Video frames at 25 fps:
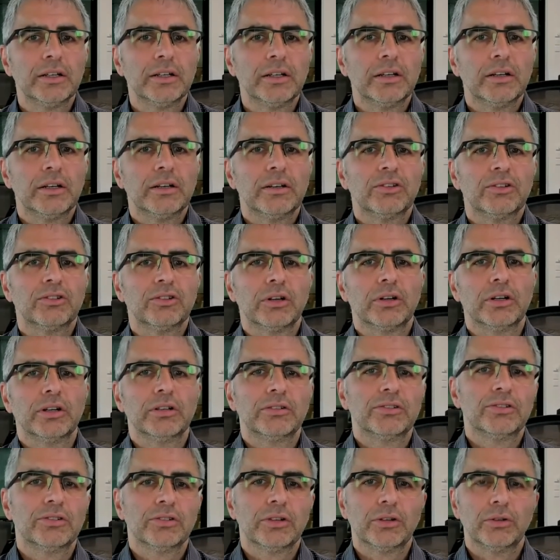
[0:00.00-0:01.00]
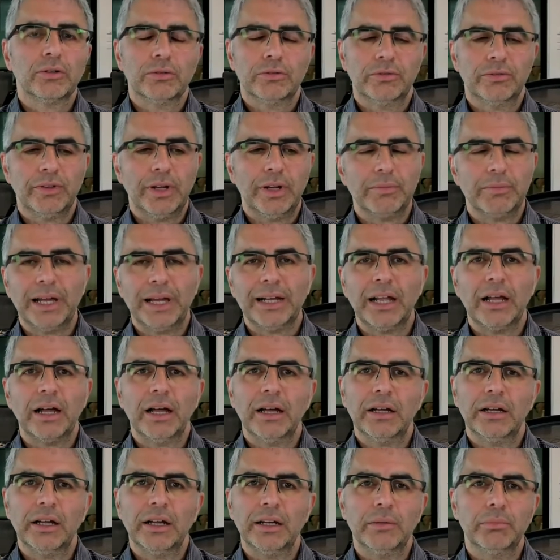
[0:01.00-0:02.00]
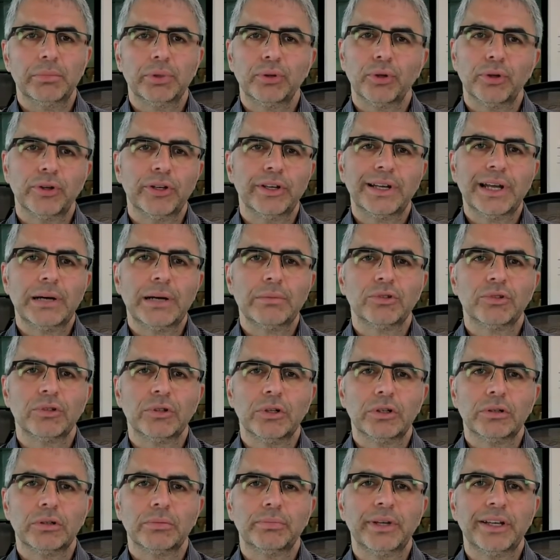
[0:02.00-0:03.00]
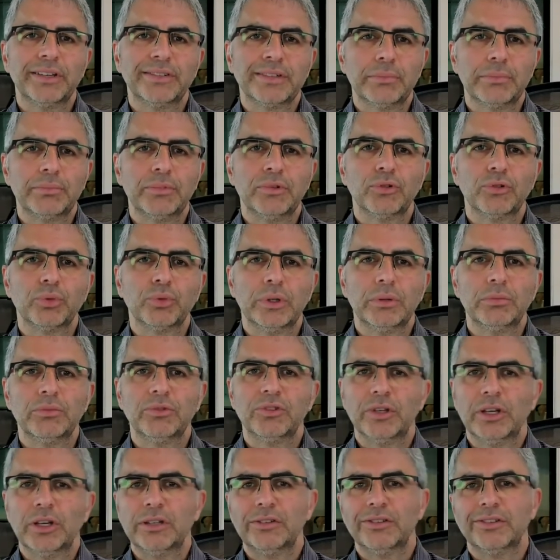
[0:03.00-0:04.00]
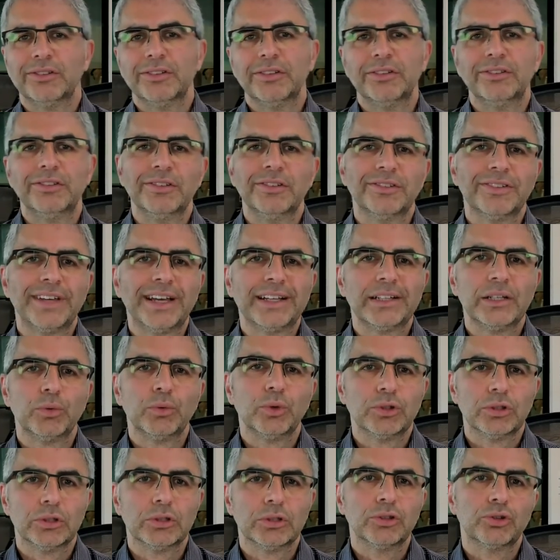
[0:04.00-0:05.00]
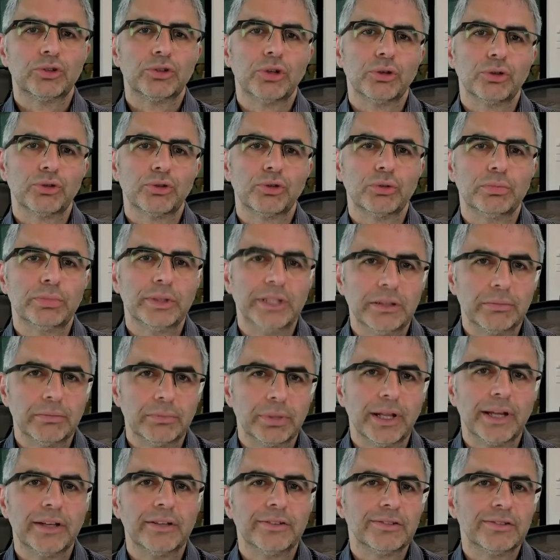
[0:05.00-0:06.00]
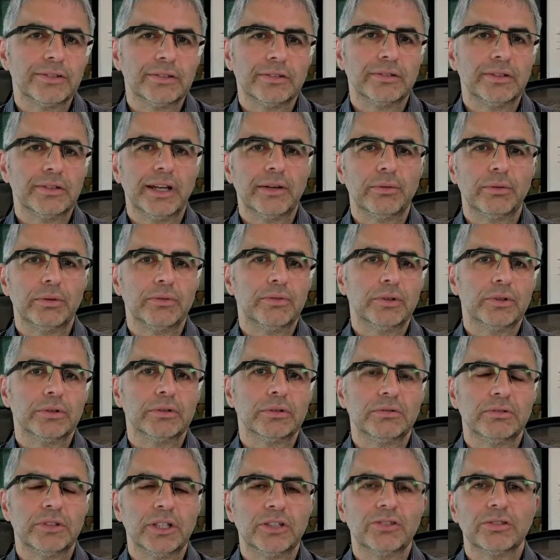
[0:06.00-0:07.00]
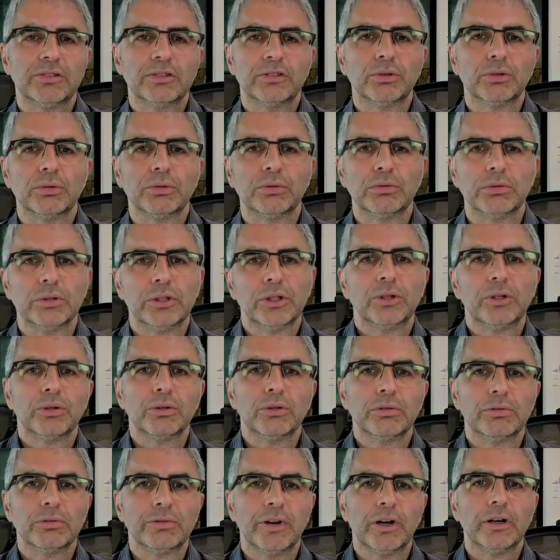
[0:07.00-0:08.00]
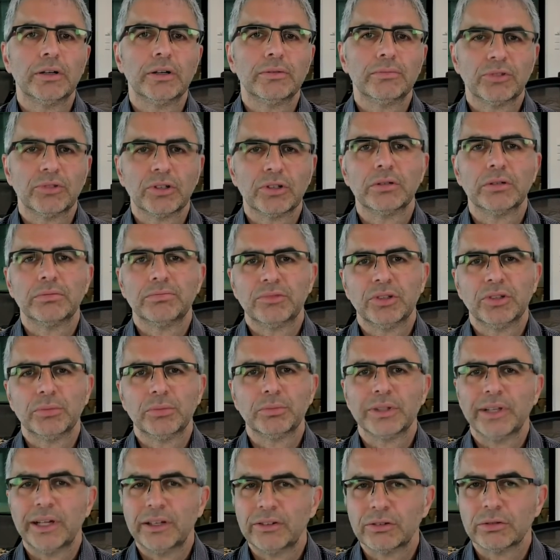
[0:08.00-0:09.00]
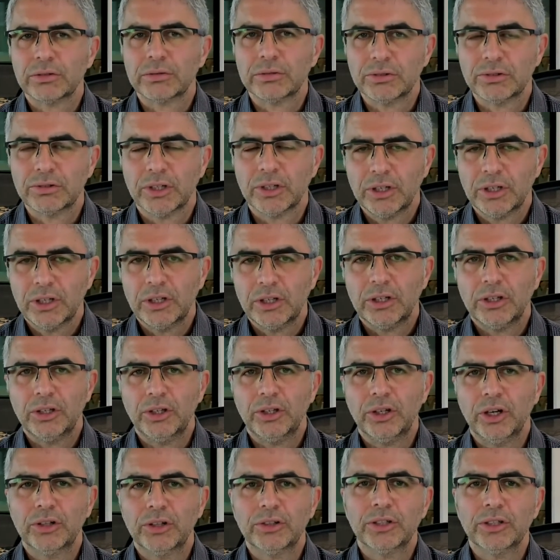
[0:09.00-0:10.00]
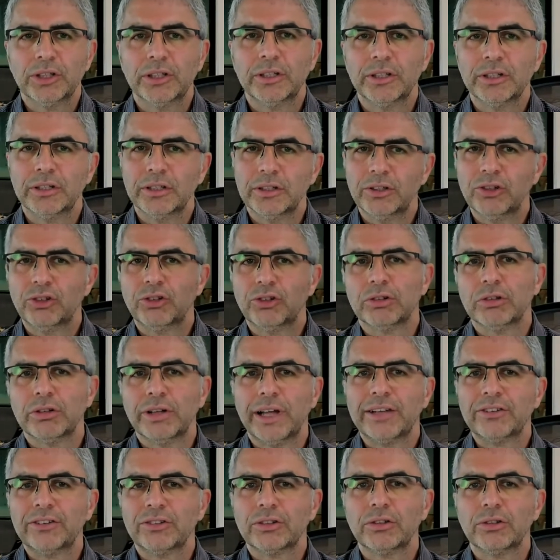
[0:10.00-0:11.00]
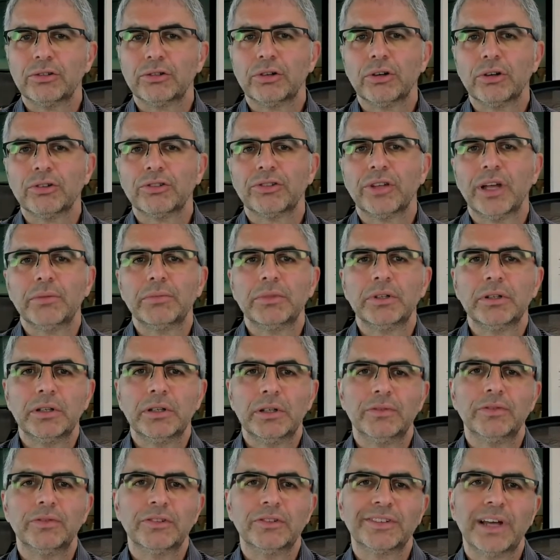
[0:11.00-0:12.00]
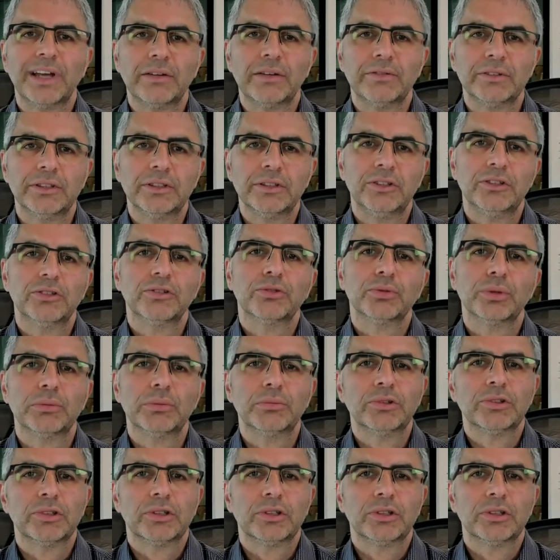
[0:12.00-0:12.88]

so that sort of an employee comes along, picks up your SWMS, and sees exactly what the control should be in place, and they review it. And yes, it's all fine. So simple answer is you don't need an additional hazard control statement if it's covered in your SWMS.